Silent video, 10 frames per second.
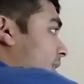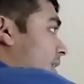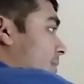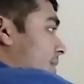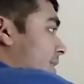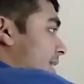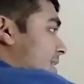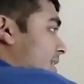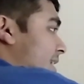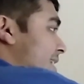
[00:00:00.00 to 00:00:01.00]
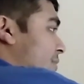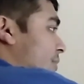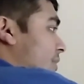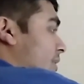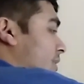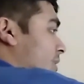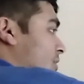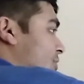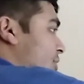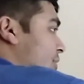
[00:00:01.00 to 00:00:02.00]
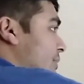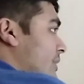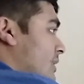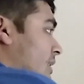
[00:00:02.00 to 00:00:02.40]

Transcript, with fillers: um, and that's going to equal 2